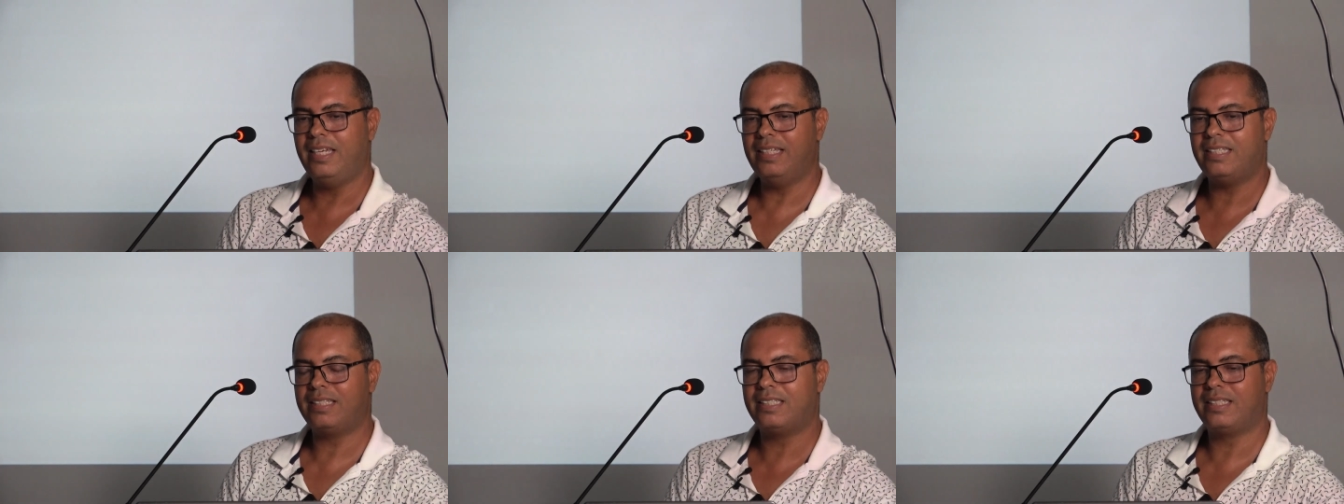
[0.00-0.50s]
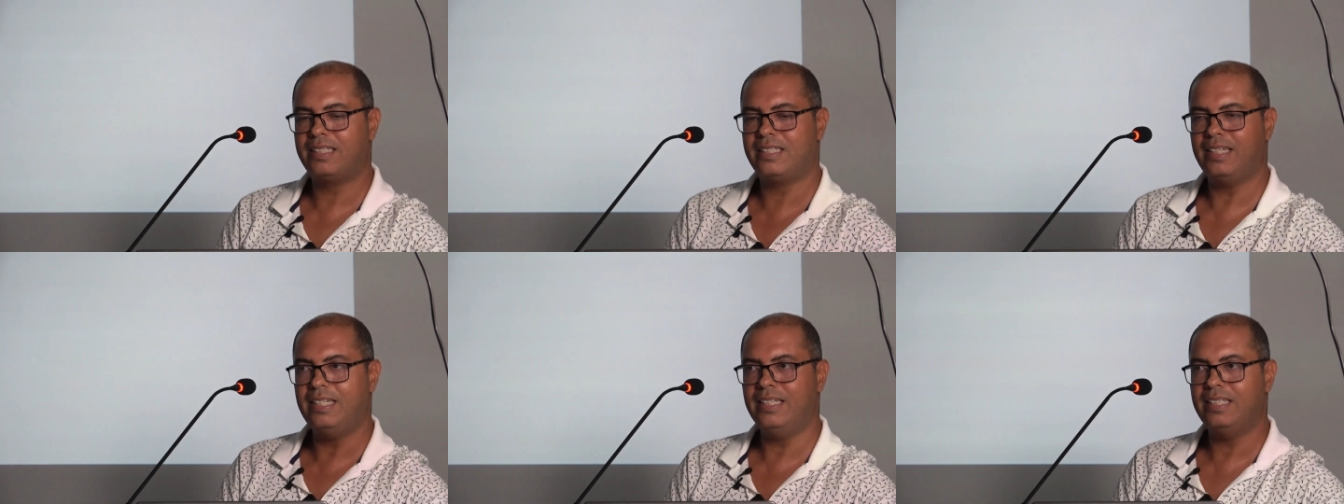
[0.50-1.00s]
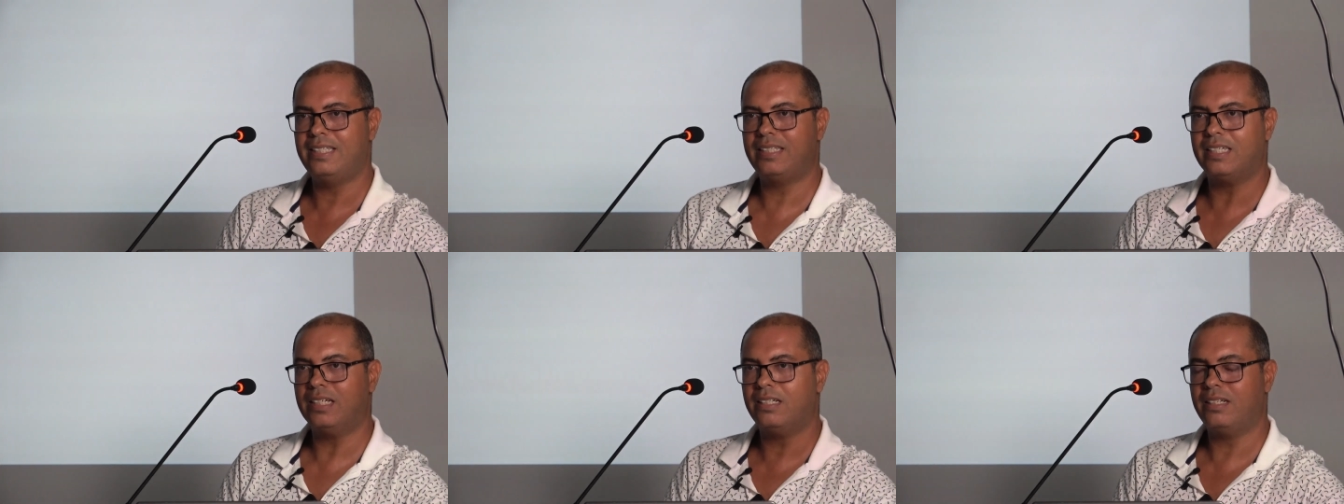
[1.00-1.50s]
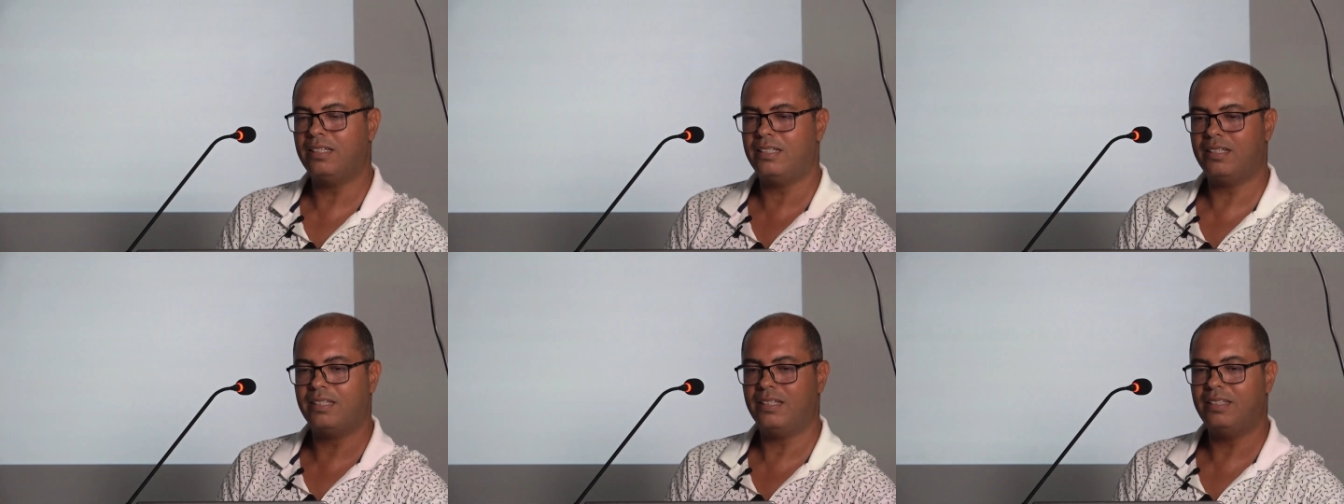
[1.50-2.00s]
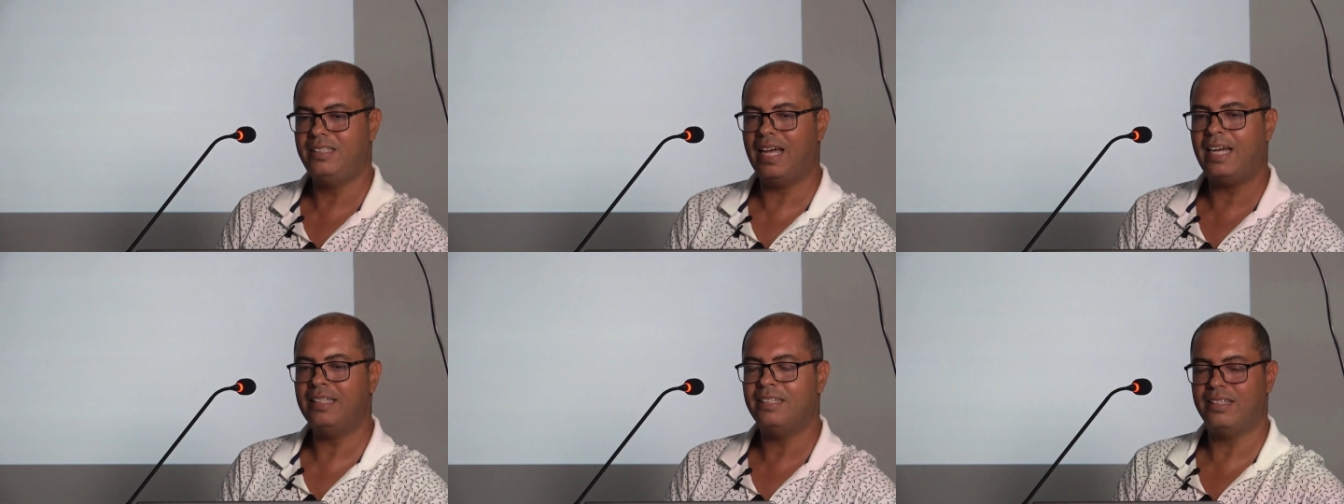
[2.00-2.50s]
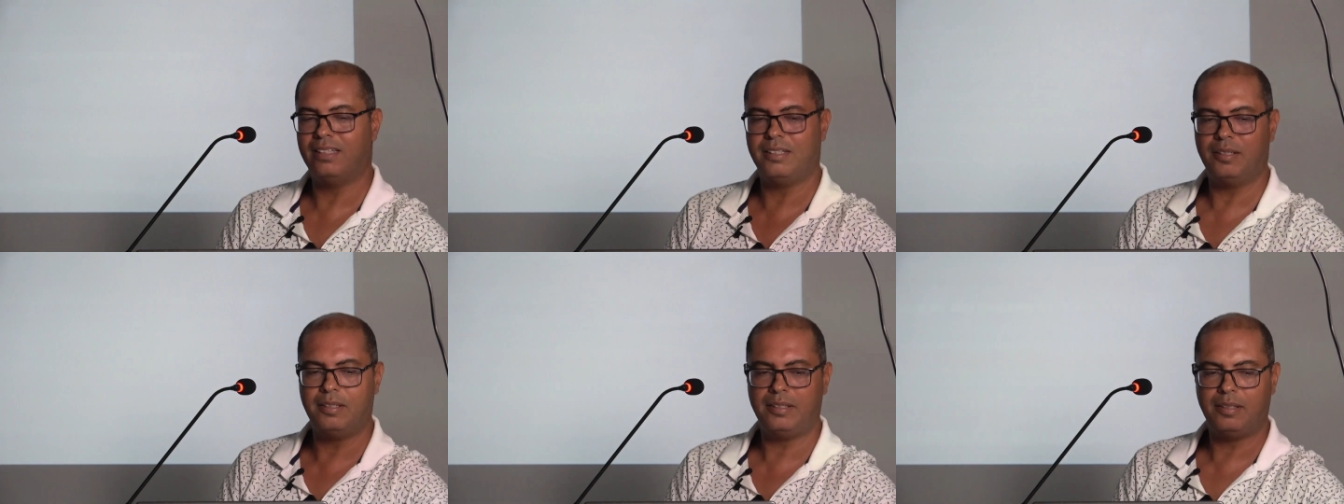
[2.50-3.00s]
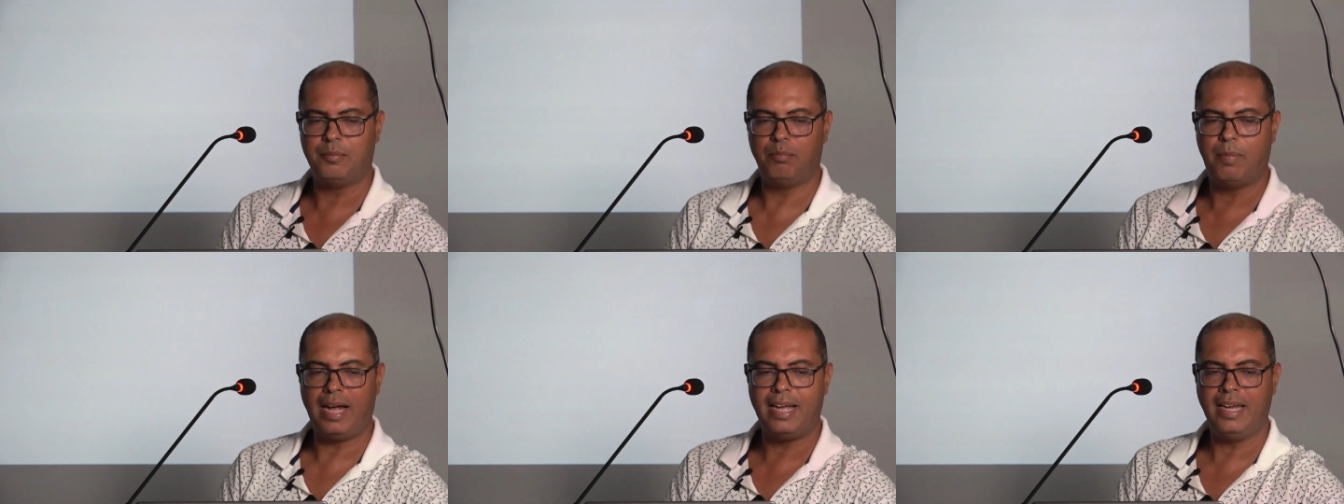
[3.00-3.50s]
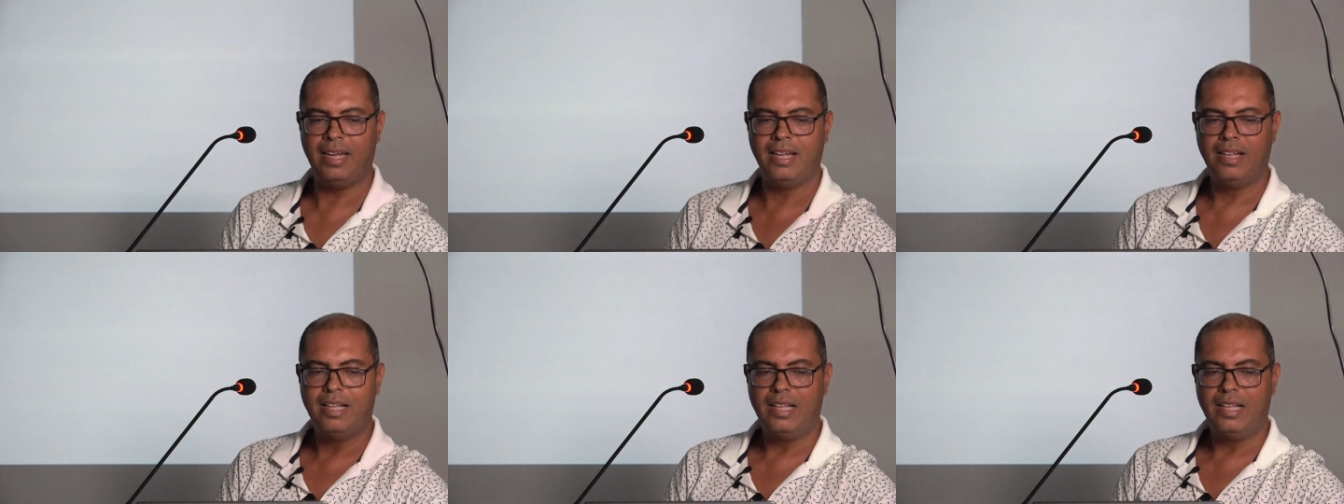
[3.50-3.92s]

this is done by